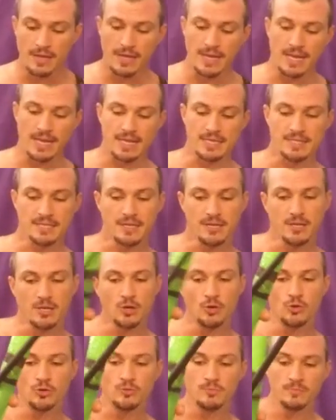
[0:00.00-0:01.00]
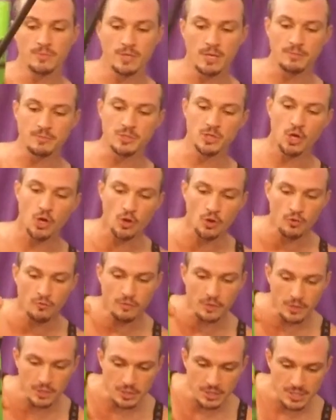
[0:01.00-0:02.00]
As it comes
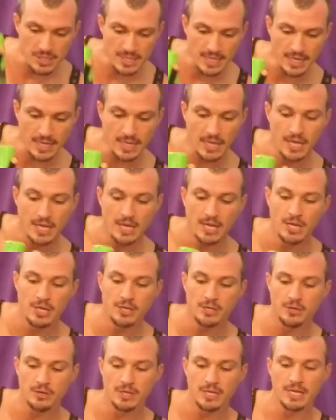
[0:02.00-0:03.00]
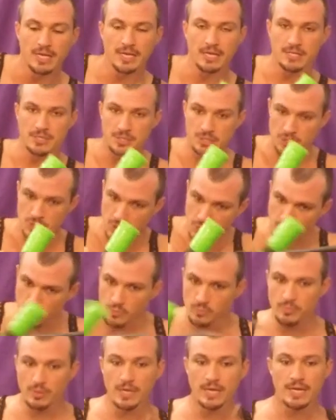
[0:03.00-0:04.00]
over your stick, you're getting a
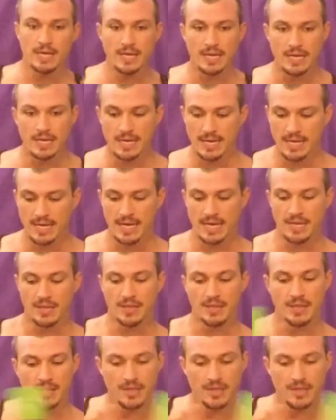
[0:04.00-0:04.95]
scoop, and